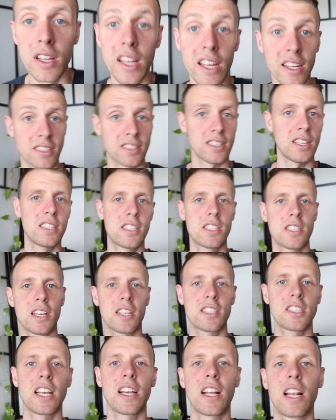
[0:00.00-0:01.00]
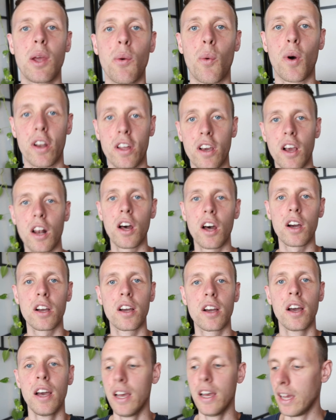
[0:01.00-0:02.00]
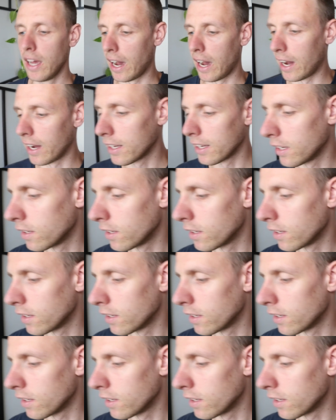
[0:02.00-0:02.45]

yes, it's exactly 1 o'clock. I